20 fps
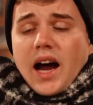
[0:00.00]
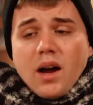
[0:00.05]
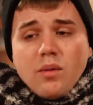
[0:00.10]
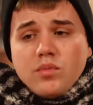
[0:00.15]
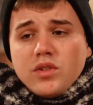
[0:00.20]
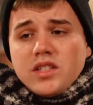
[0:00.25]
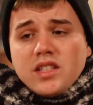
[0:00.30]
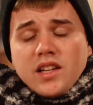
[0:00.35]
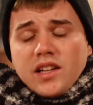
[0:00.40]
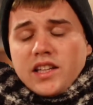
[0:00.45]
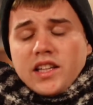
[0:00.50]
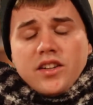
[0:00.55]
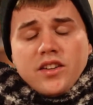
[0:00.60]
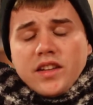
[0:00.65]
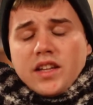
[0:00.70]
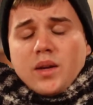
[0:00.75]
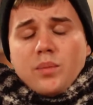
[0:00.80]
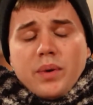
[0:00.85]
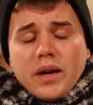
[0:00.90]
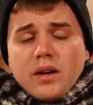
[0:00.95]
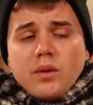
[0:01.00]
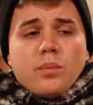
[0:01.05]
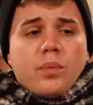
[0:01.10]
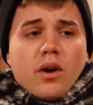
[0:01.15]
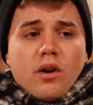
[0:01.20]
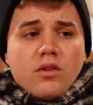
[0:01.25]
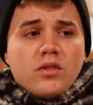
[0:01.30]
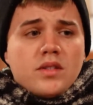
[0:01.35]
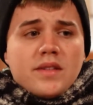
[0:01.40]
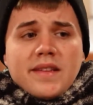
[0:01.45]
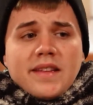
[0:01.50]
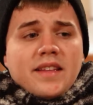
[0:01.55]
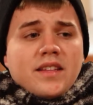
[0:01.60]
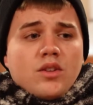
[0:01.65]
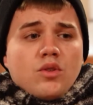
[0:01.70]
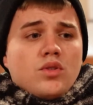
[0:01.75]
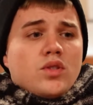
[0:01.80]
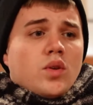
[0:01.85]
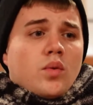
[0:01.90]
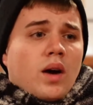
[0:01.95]
I'm just clearly a better person than
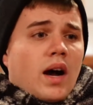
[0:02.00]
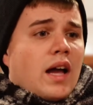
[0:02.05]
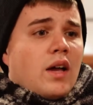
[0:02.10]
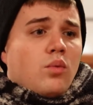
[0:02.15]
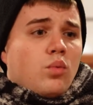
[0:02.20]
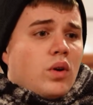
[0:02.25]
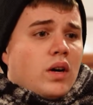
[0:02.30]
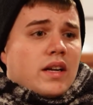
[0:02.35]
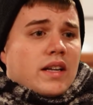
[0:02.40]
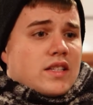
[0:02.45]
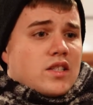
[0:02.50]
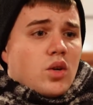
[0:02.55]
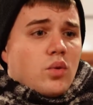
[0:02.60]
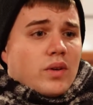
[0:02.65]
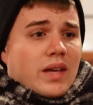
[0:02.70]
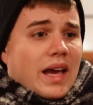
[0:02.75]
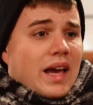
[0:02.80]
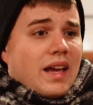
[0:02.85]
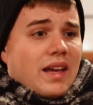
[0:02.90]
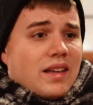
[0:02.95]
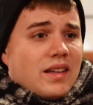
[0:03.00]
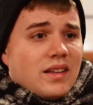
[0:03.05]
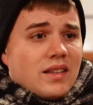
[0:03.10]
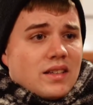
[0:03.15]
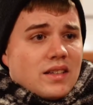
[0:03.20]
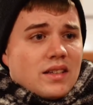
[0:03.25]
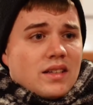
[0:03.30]
you, so I would. It's okay.